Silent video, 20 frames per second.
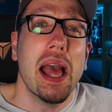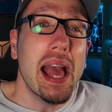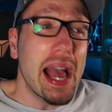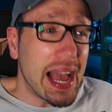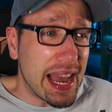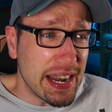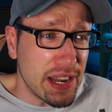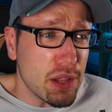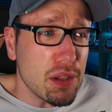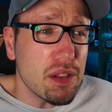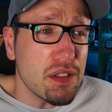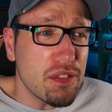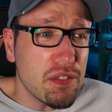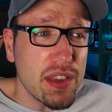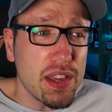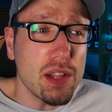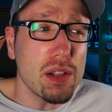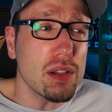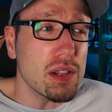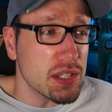and it'll
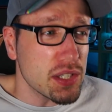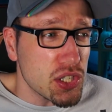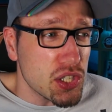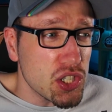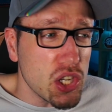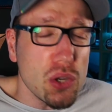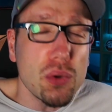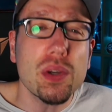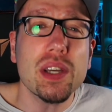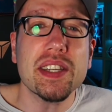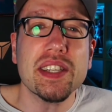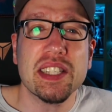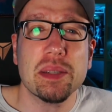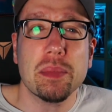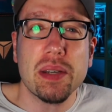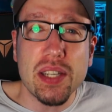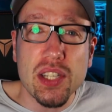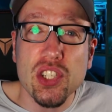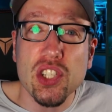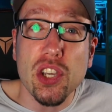feel so
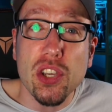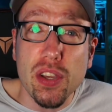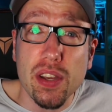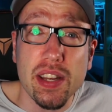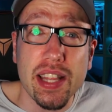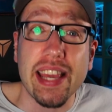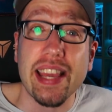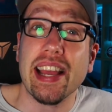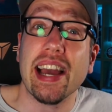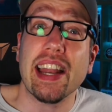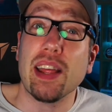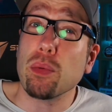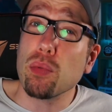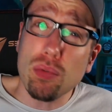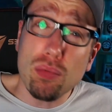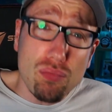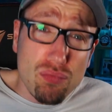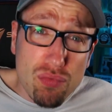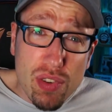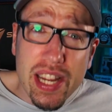customized, so unique, and it
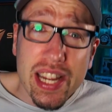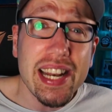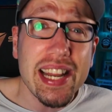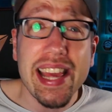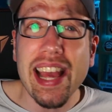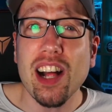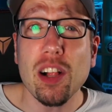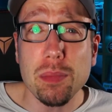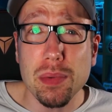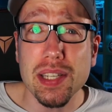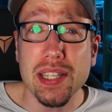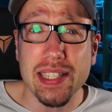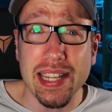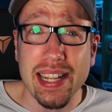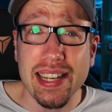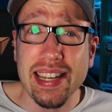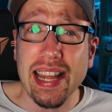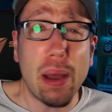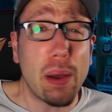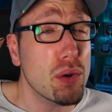will really help you
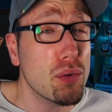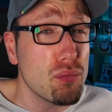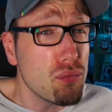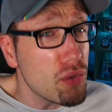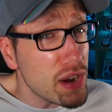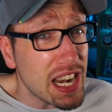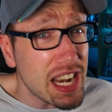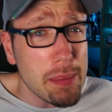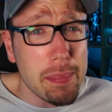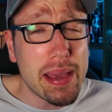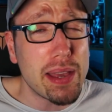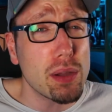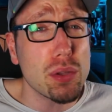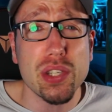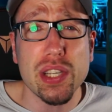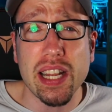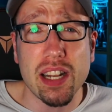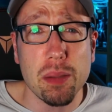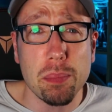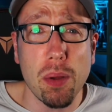stand out and really make your
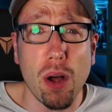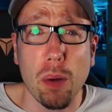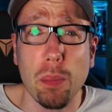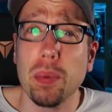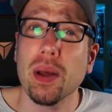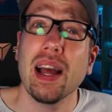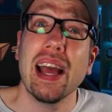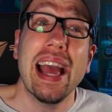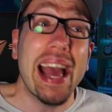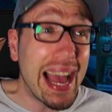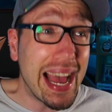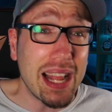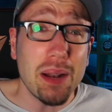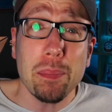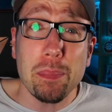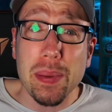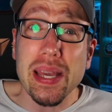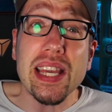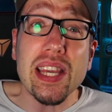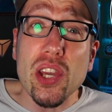channel pop. And
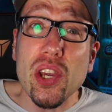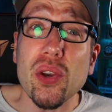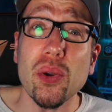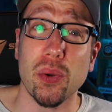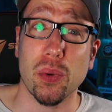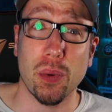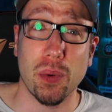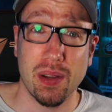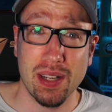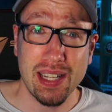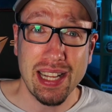be you.